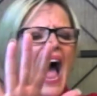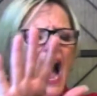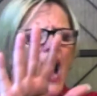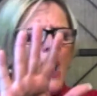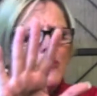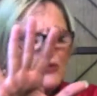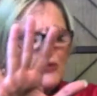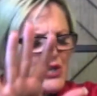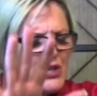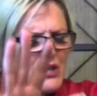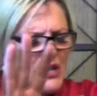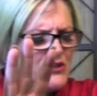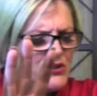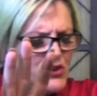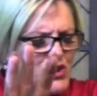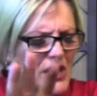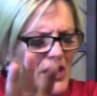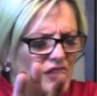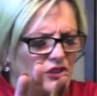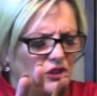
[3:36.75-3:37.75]
Out in
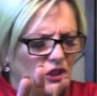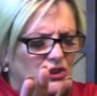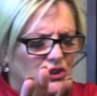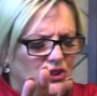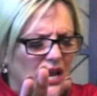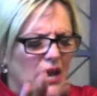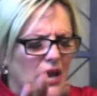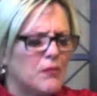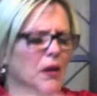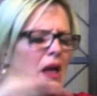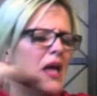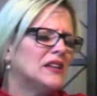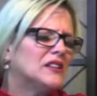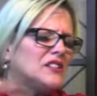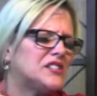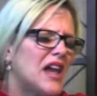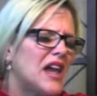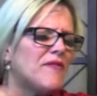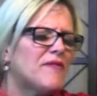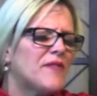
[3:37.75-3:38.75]
Jesus' name.
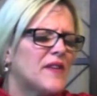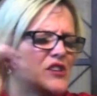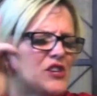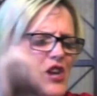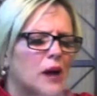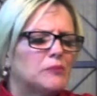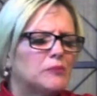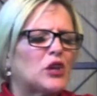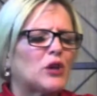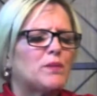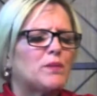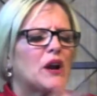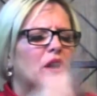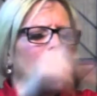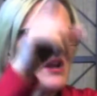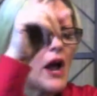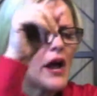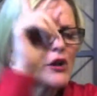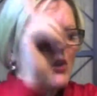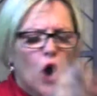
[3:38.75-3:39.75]
Deaf and dumb spirit,
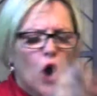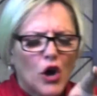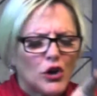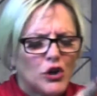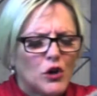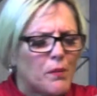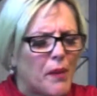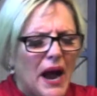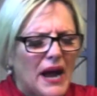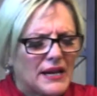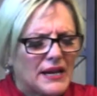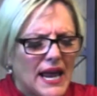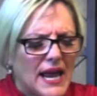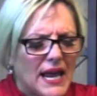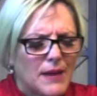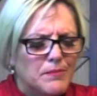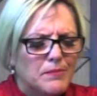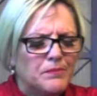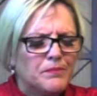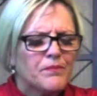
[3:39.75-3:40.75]
I call you by
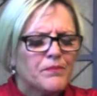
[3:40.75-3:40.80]
name.